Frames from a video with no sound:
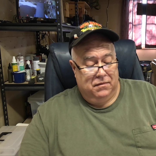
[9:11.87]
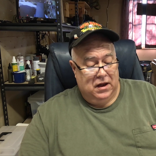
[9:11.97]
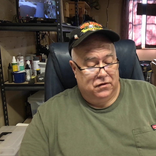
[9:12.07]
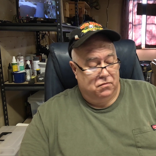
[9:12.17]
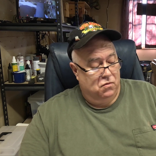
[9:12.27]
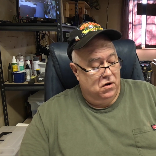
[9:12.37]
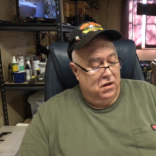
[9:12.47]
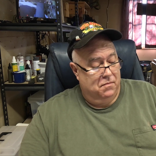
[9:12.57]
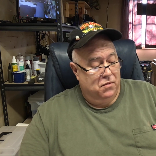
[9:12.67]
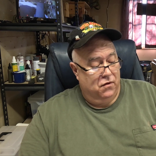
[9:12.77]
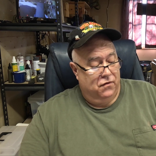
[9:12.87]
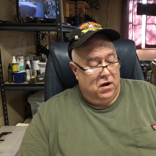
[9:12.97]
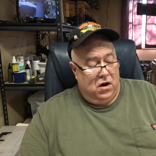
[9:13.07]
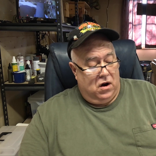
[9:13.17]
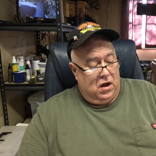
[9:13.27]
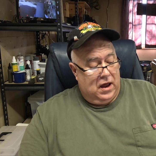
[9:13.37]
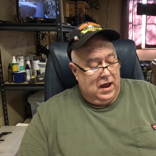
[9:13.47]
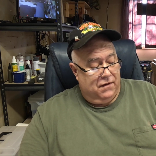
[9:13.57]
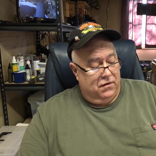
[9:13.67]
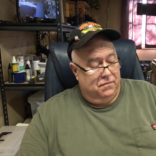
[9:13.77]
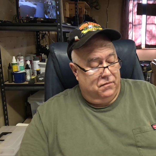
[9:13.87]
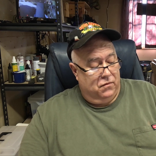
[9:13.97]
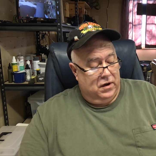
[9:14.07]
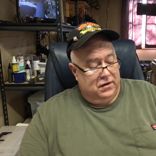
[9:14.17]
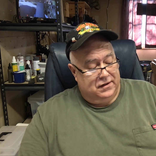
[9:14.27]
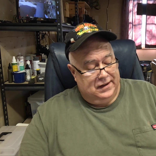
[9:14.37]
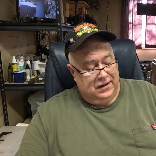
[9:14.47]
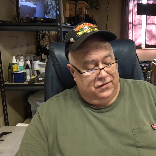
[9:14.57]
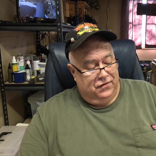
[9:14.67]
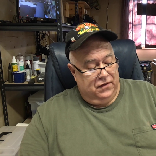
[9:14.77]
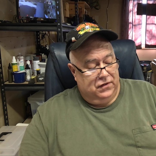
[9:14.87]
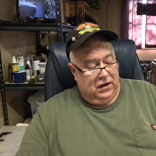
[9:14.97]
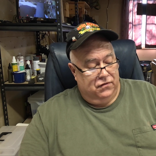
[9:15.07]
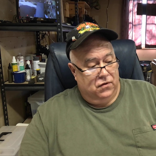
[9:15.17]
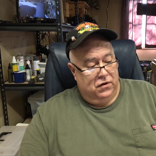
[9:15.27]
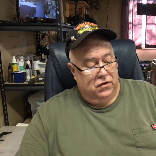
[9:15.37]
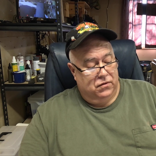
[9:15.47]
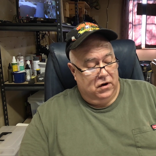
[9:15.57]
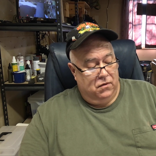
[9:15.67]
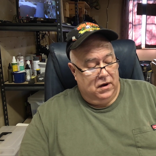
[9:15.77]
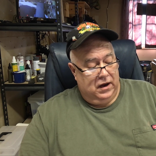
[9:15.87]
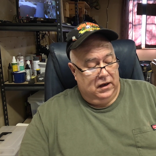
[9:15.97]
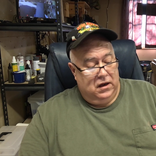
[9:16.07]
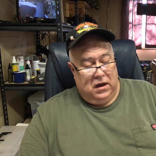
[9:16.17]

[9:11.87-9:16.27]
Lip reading: That's where they both have 650 for the 308.